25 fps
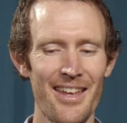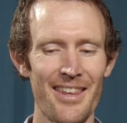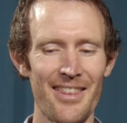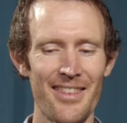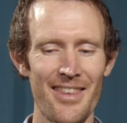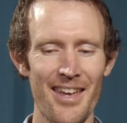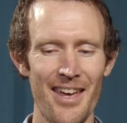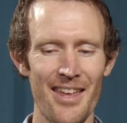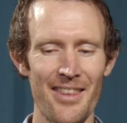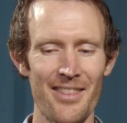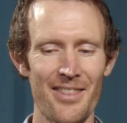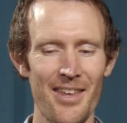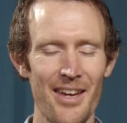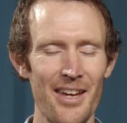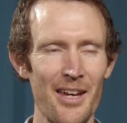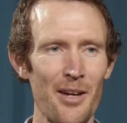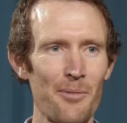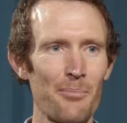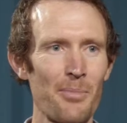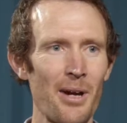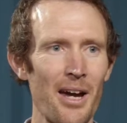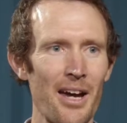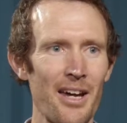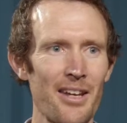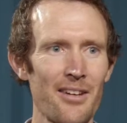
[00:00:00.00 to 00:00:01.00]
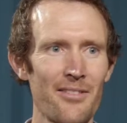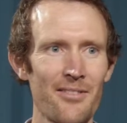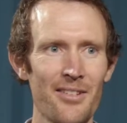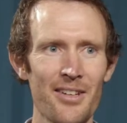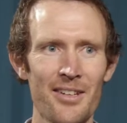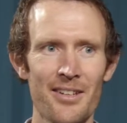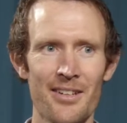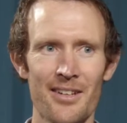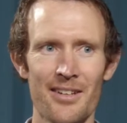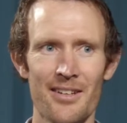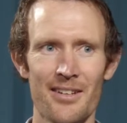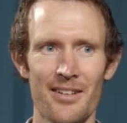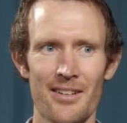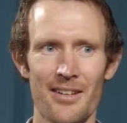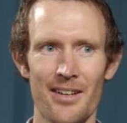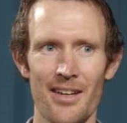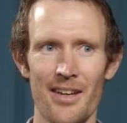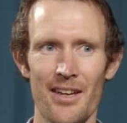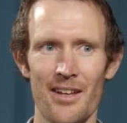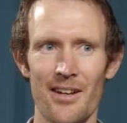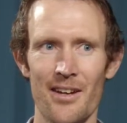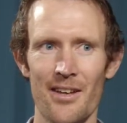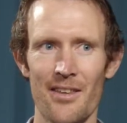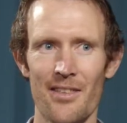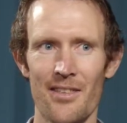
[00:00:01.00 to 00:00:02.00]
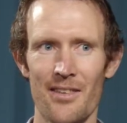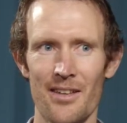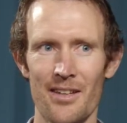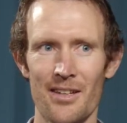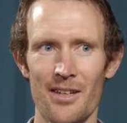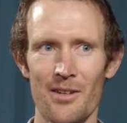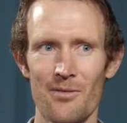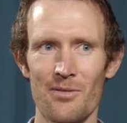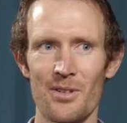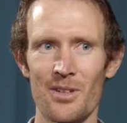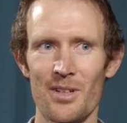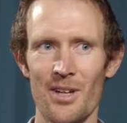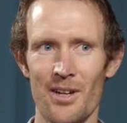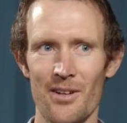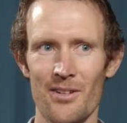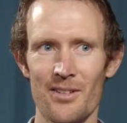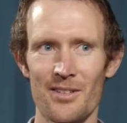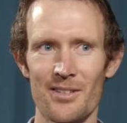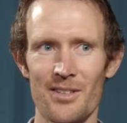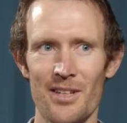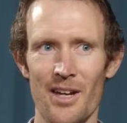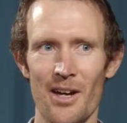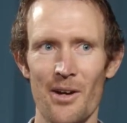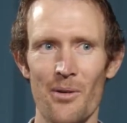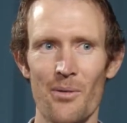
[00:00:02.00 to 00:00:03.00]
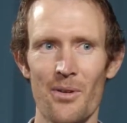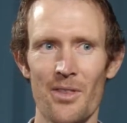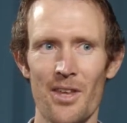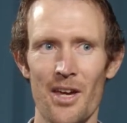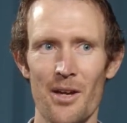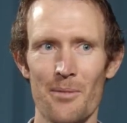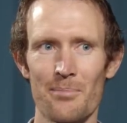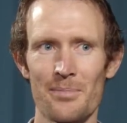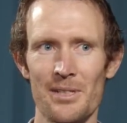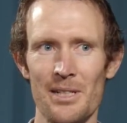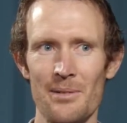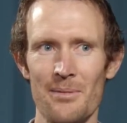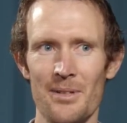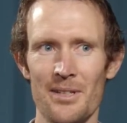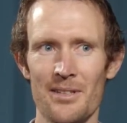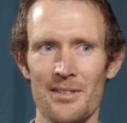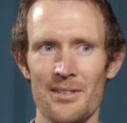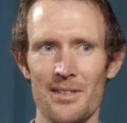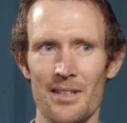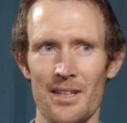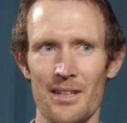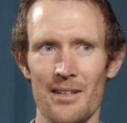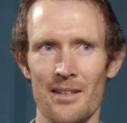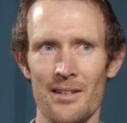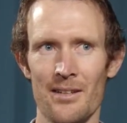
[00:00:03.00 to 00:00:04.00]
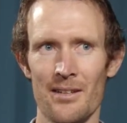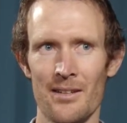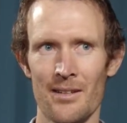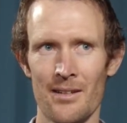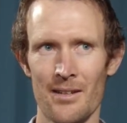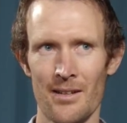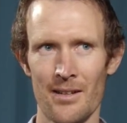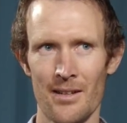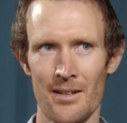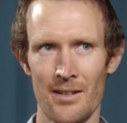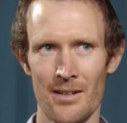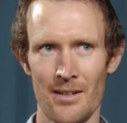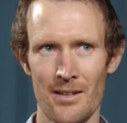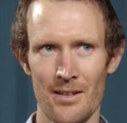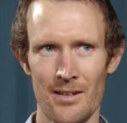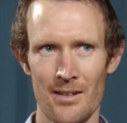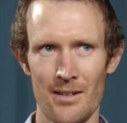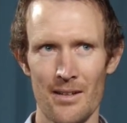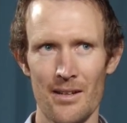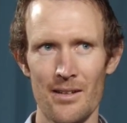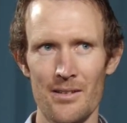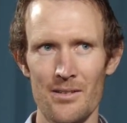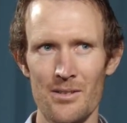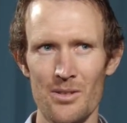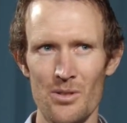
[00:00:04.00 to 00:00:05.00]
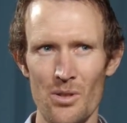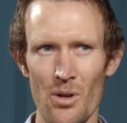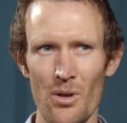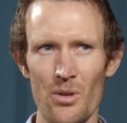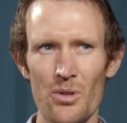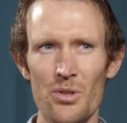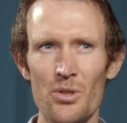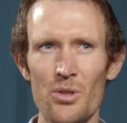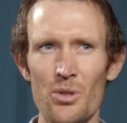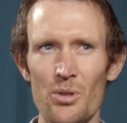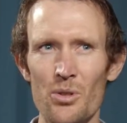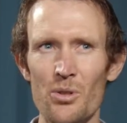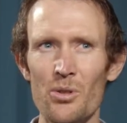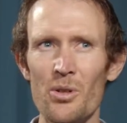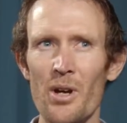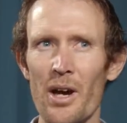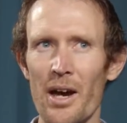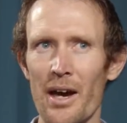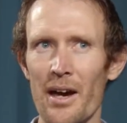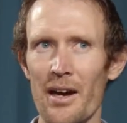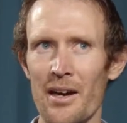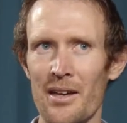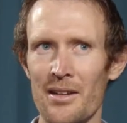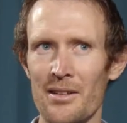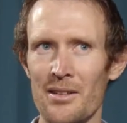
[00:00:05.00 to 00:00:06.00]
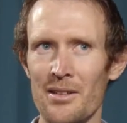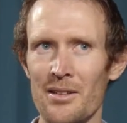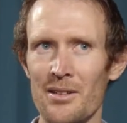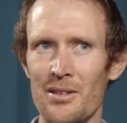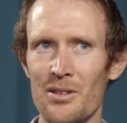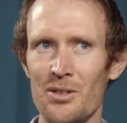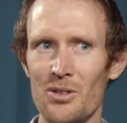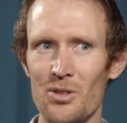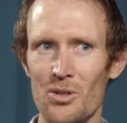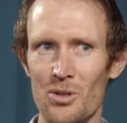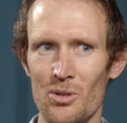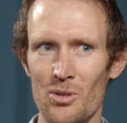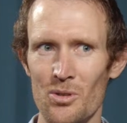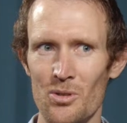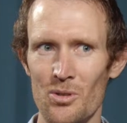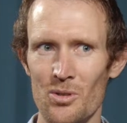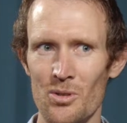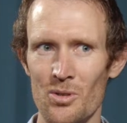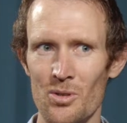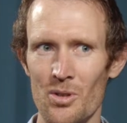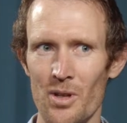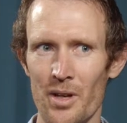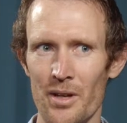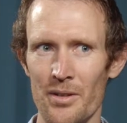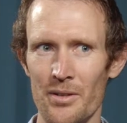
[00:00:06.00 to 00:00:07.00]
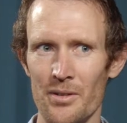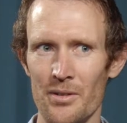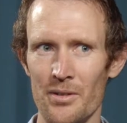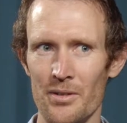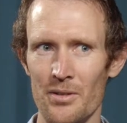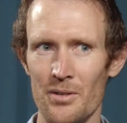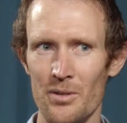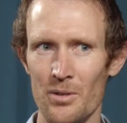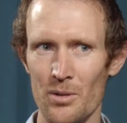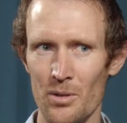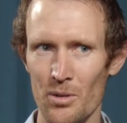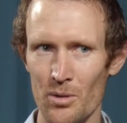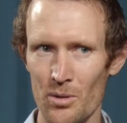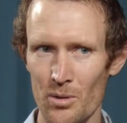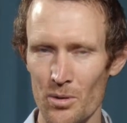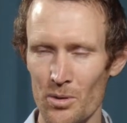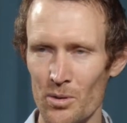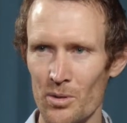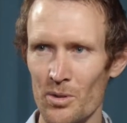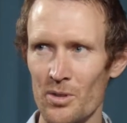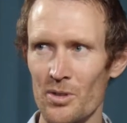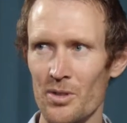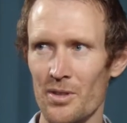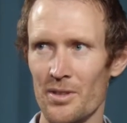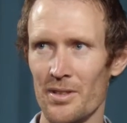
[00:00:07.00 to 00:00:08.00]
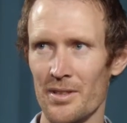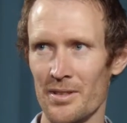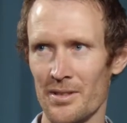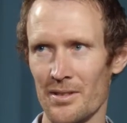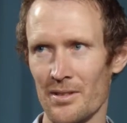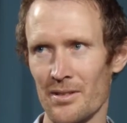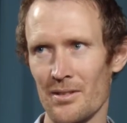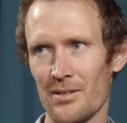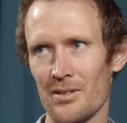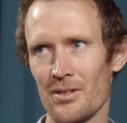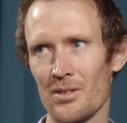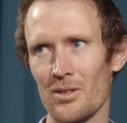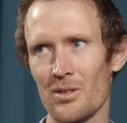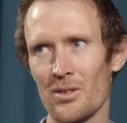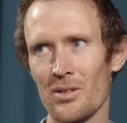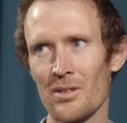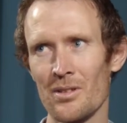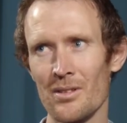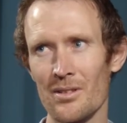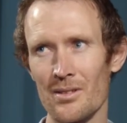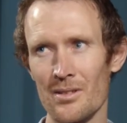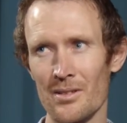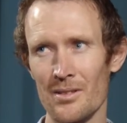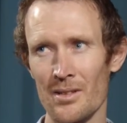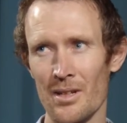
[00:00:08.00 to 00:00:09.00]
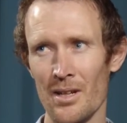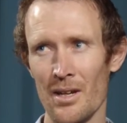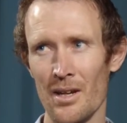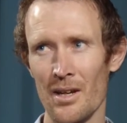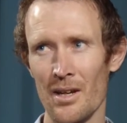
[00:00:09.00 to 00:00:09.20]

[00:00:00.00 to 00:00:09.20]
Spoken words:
that they are part of it. And I think if you kind of start with that premise, then it's not too hard to include your distance students.